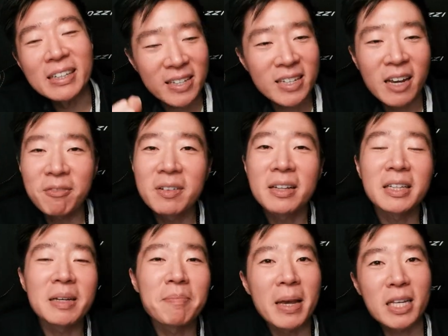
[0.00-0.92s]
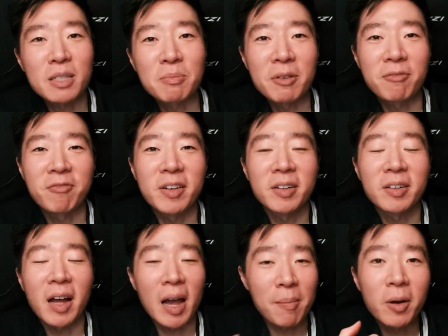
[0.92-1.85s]
It definitely makes me
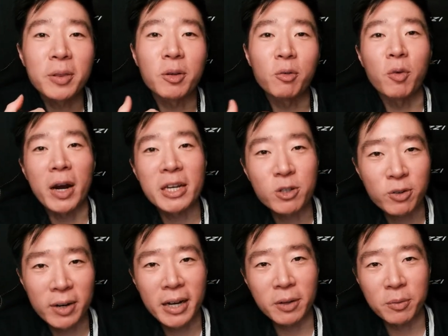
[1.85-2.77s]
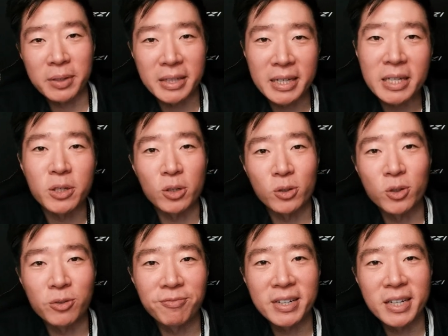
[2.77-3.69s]
feel I'm on the right track with these
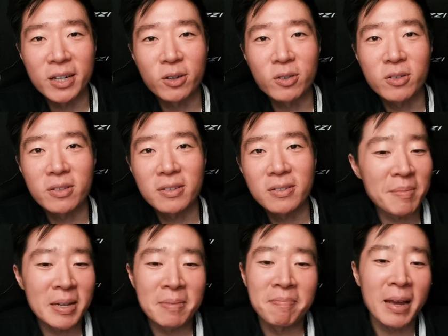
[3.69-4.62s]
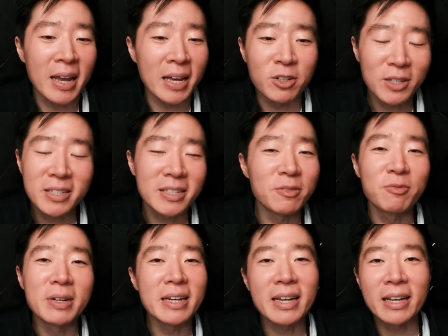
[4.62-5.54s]
YouTube videos. I mean, man, just
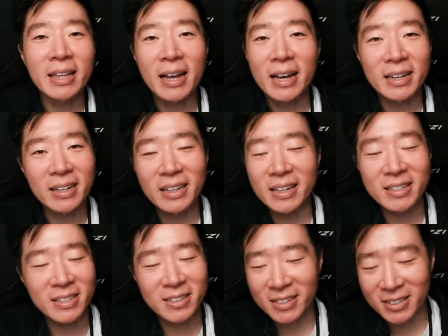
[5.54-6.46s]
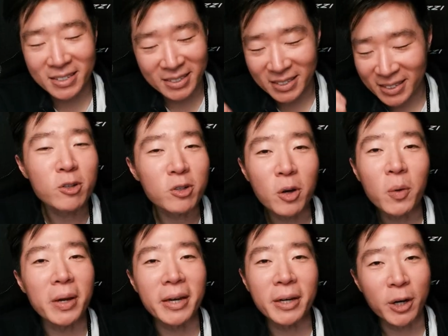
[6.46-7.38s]
reading that is just
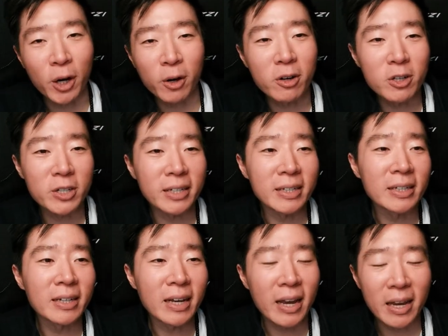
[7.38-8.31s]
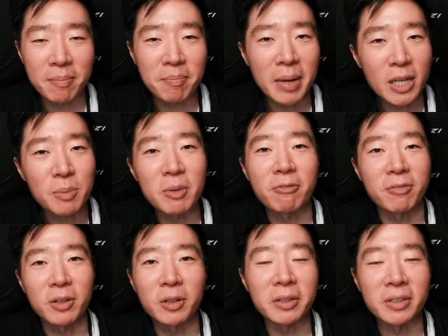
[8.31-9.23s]
so encouraging and makes me
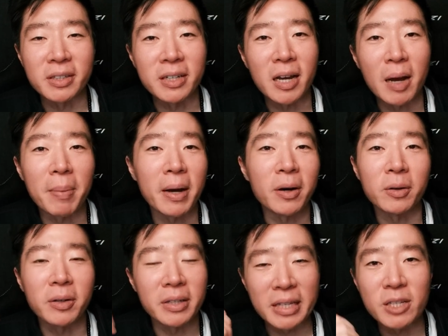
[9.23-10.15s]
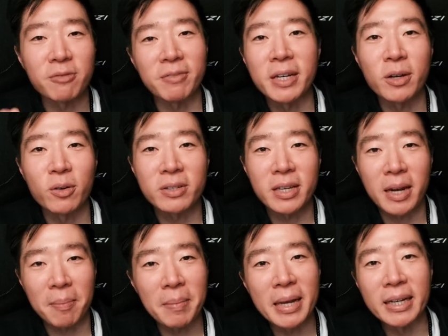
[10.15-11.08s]
feel good about these videos
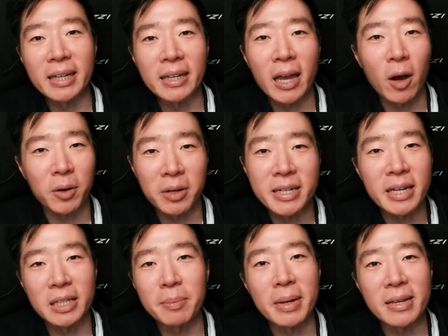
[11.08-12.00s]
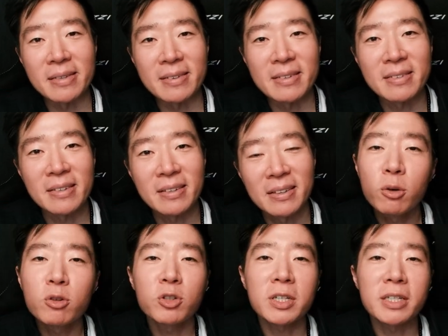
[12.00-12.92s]
that I'm making on a daily basis. And
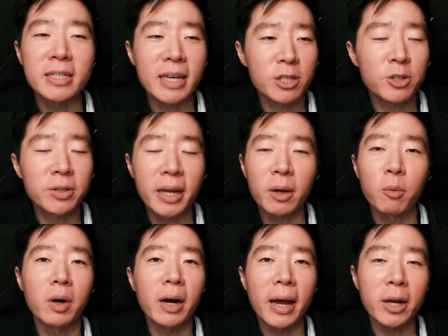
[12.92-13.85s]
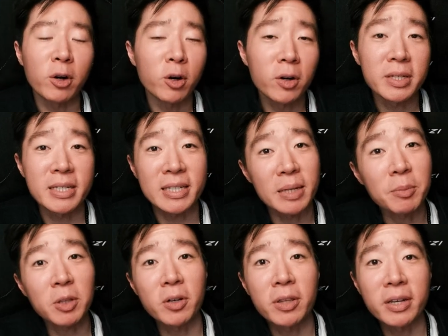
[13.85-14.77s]
it was just yesterday where I heard
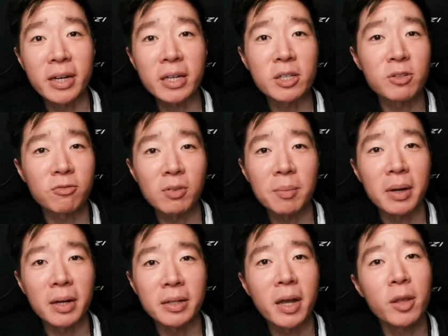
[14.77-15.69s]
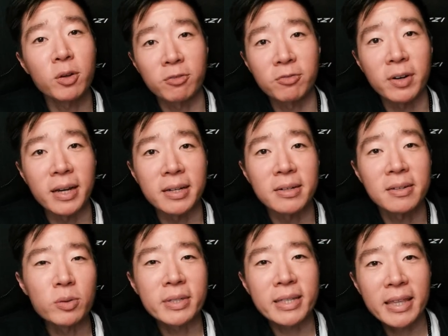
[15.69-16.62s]
similar things from another friend
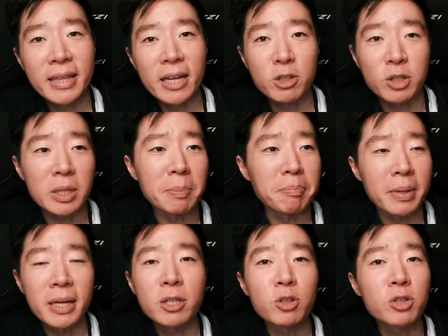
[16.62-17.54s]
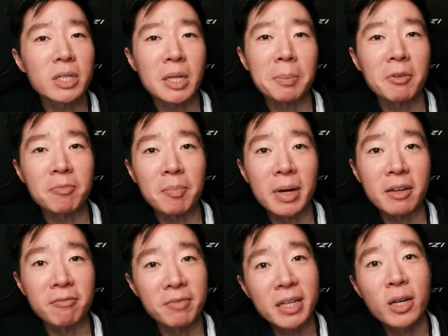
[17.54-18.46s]
who said that she binged some of
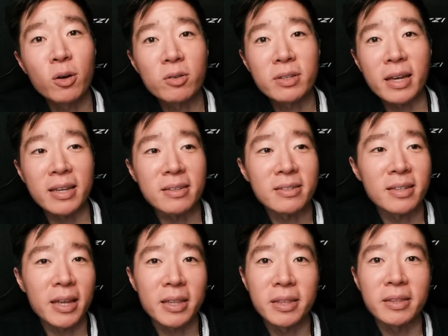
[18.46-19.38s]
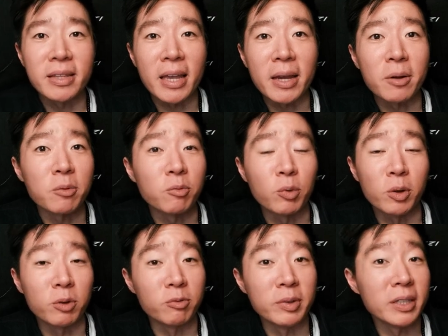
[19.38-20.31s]
my videos and said they
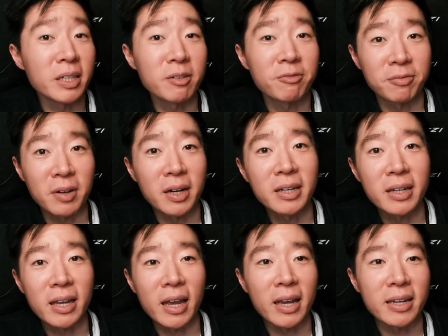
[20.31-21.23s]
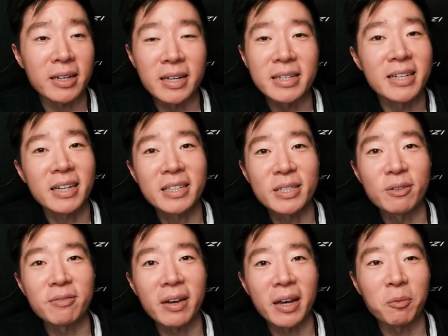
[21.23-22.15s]
were really fun and
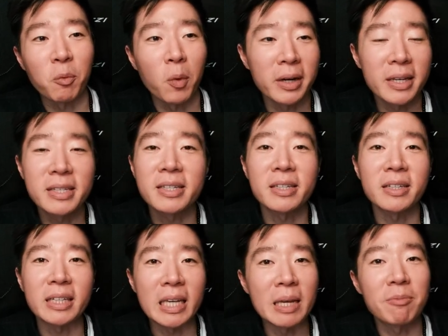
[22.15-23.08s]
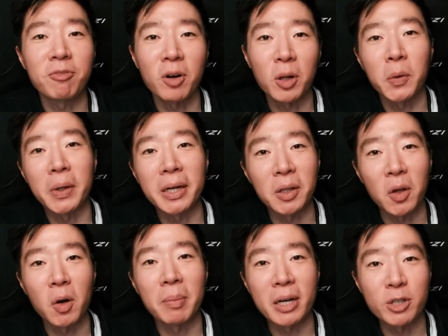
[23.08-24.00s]
addictive and wanted to keep following
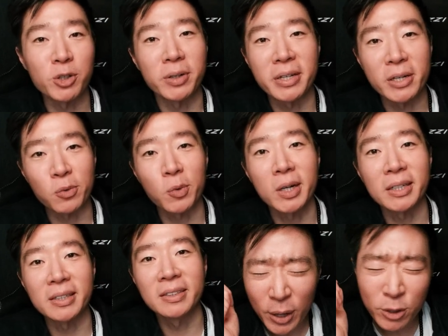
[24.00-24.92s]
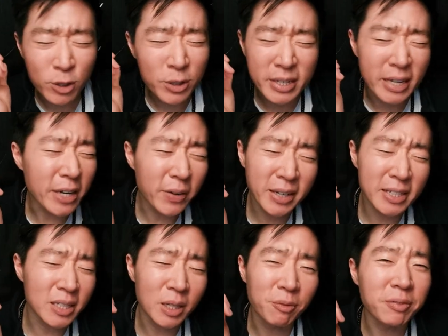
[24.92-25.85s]
along my journey journey as well. And just hearing
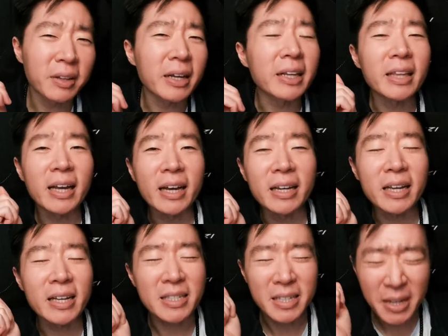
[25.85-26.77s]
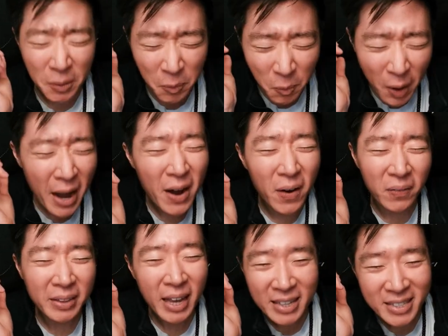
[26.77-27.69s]
stuff like that, it's like, wow,
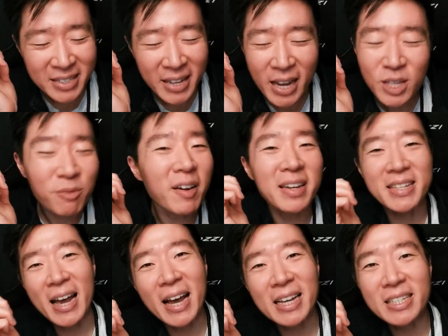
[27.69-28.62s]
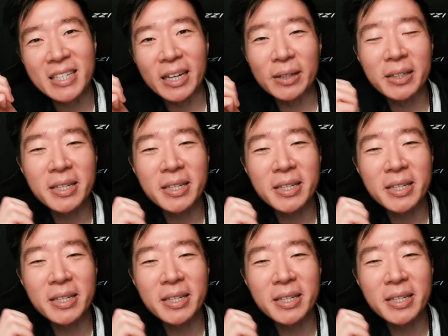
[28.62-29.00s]
that that's fantastic.